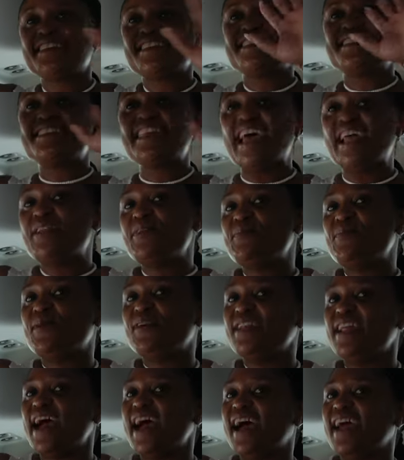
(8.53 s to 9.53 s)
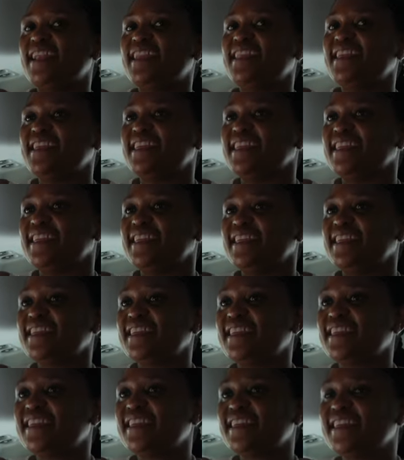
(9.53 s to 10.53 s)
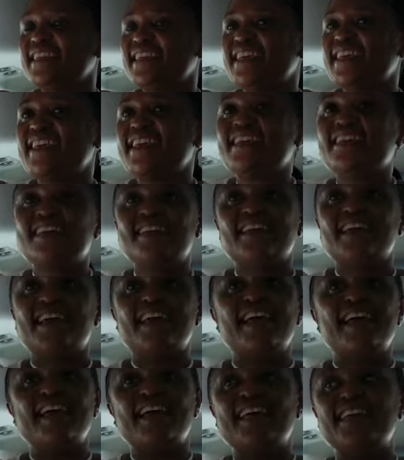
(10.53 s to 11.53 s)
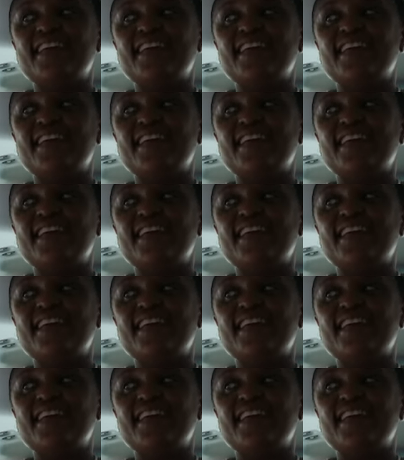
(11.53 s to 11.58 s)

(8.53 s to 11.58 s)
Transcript: Sani Bonani. Sani Bonani.